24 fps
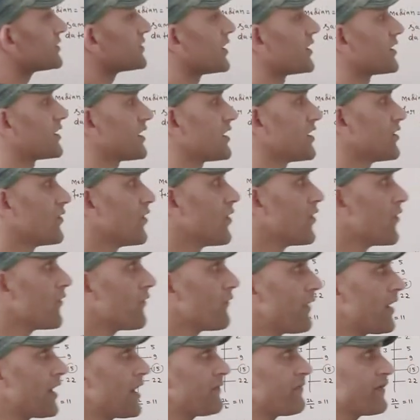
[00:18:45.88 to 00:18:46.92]
30.
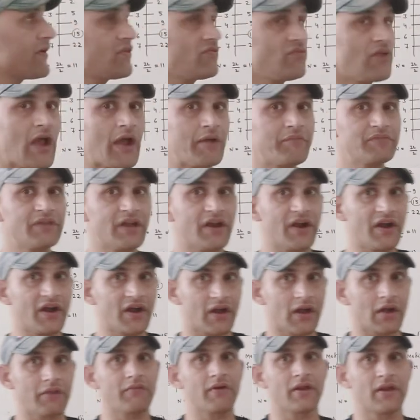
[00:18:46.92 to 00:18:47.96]
Whenever you have the
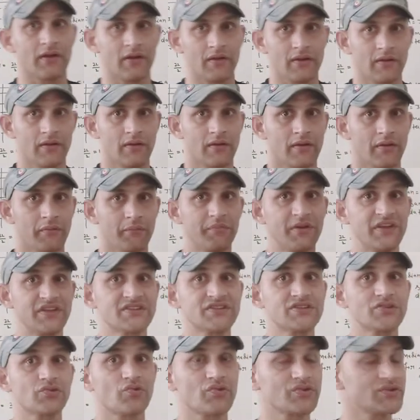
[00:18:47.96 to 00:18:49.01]
interval
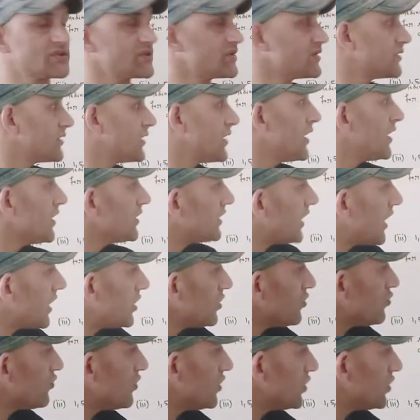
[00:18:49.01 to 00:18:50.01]
based question, then you